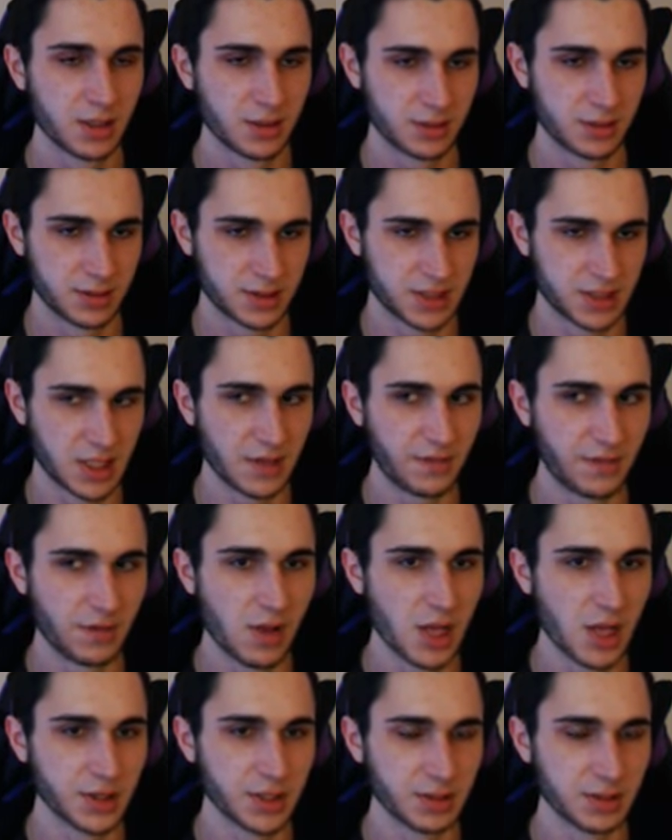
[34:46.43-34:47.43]
stuff
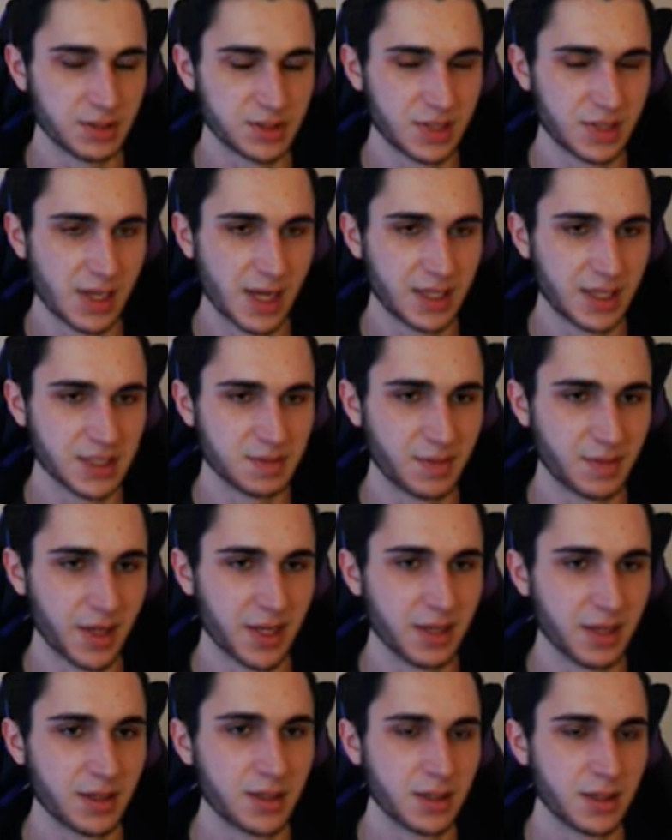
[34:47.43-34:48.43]
along those lines,
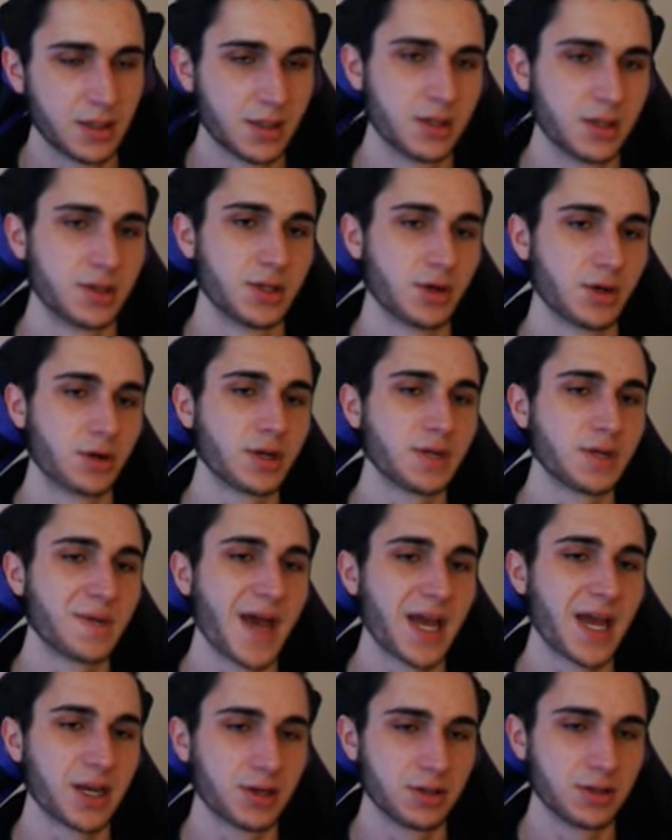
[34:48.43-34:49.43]
but the early
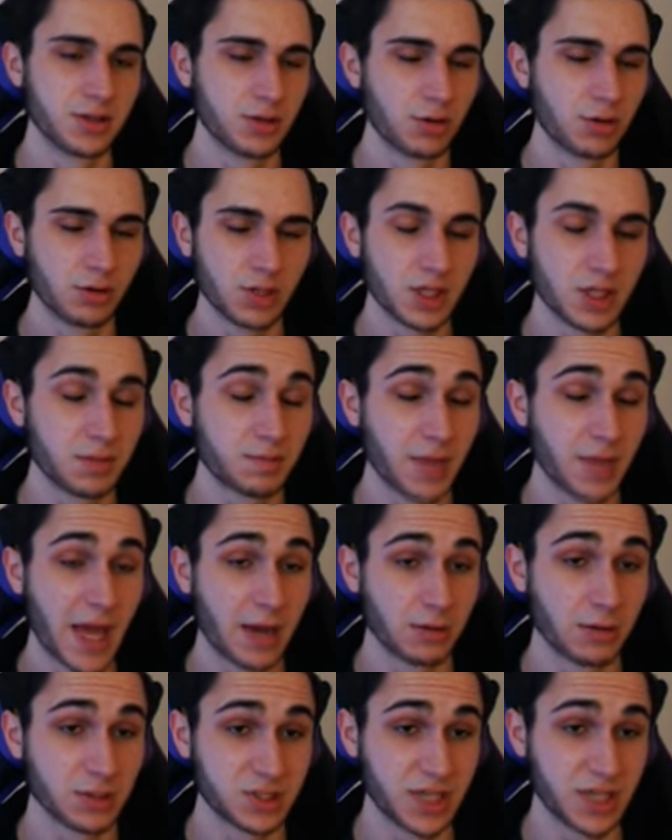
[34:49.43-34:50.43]

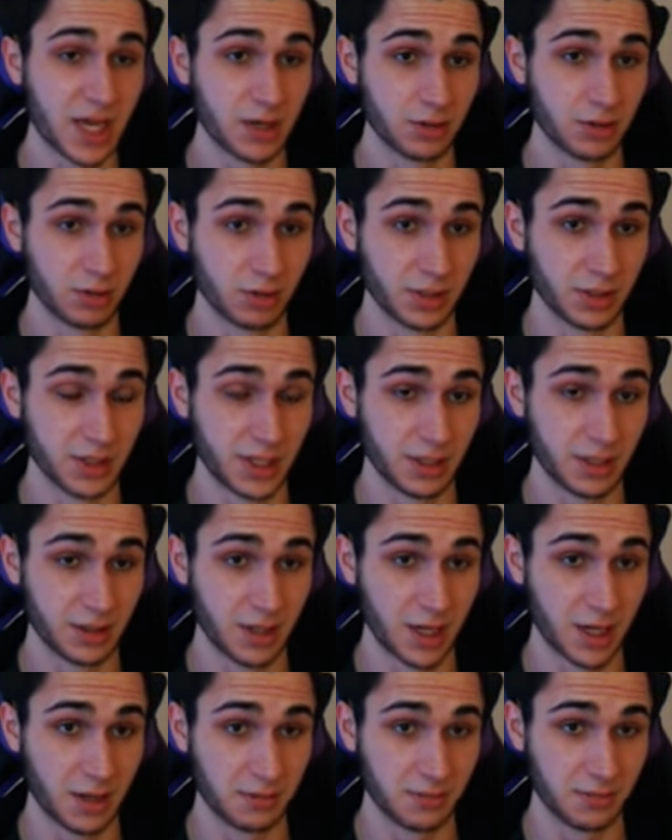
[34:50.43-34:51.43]
powers category
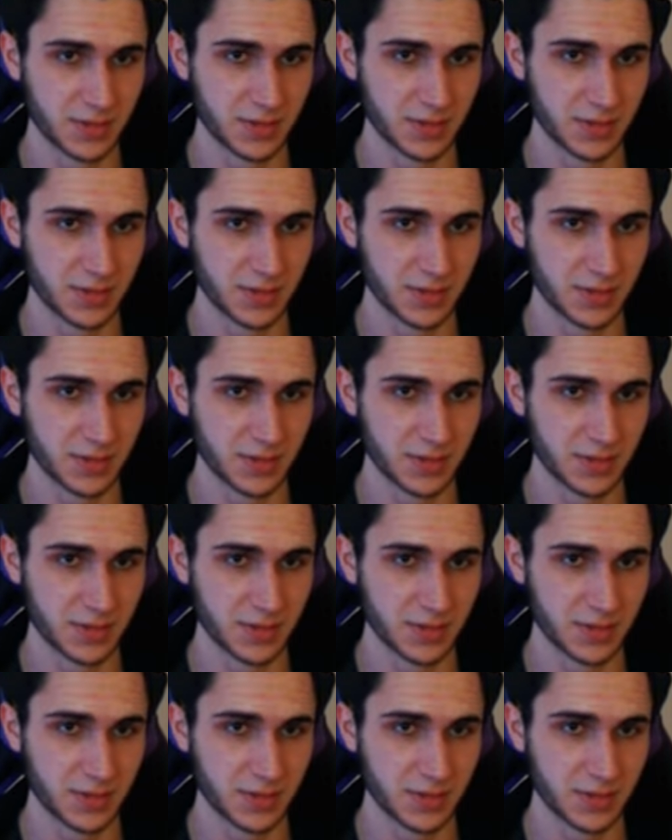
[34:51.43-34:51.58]
that I'm